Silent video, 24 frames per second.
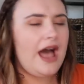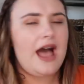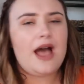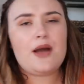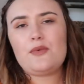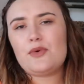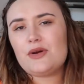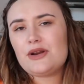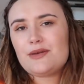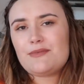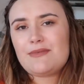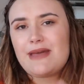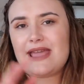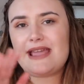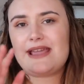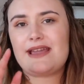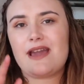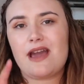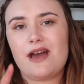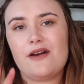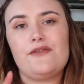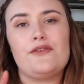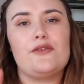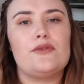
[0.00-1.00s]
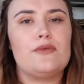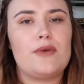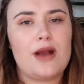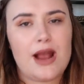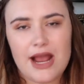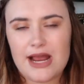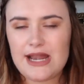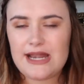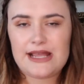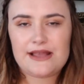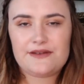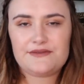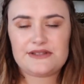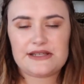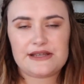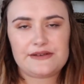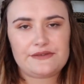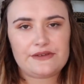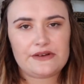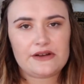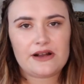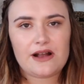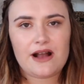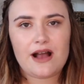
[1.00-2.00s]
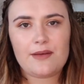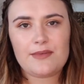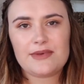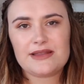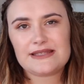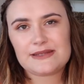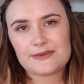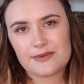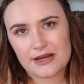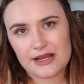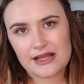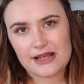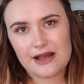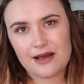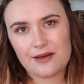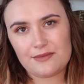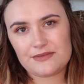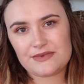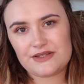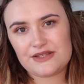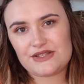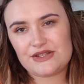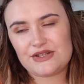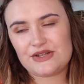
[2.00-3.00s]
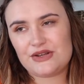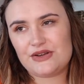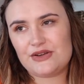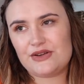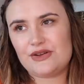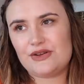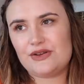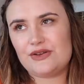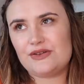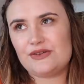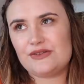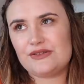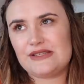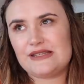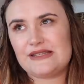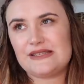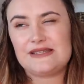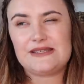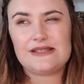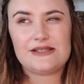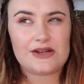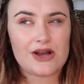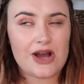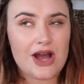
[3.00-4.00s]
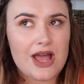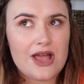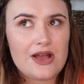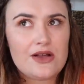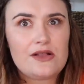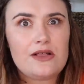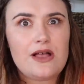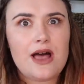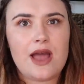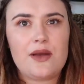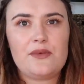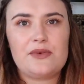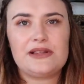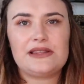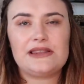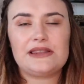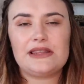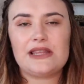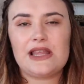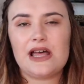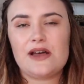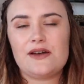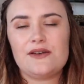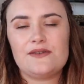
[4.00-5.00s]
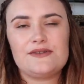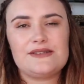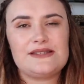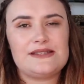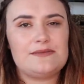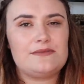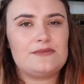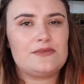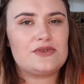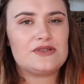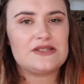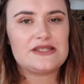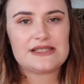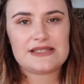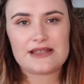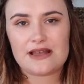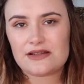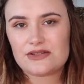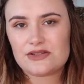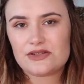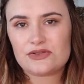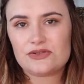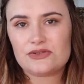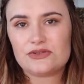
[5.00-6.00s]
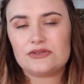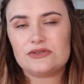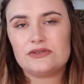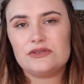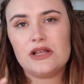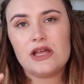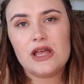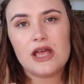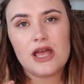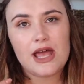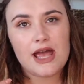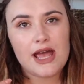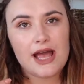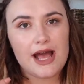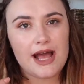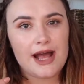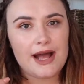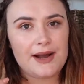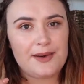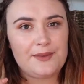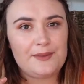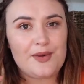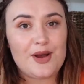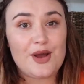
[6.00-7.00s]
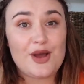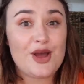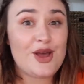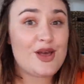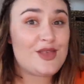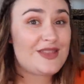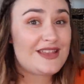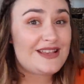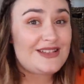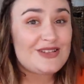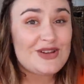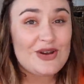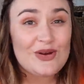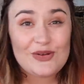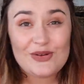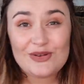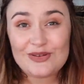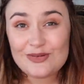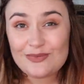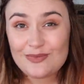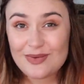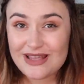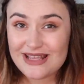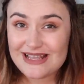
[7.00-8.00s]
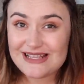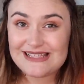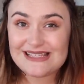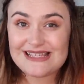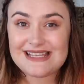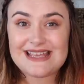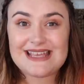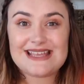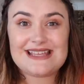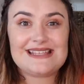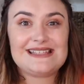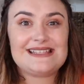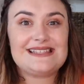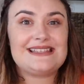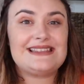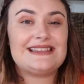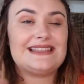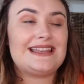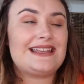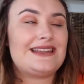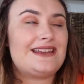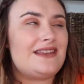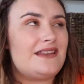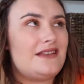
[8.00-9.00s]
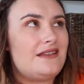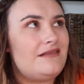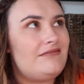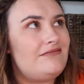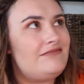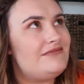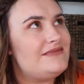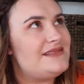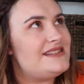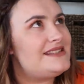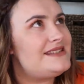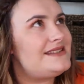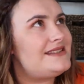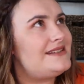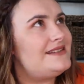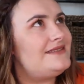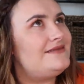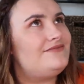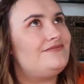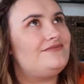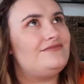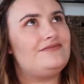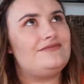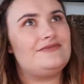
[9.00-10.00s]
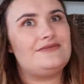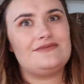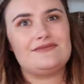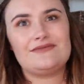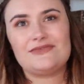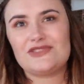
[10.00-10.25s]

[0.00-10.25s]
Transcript: I want to make a variety of different garments when it comes to style. I would love some more subtle um, earthy toned pieces, linens and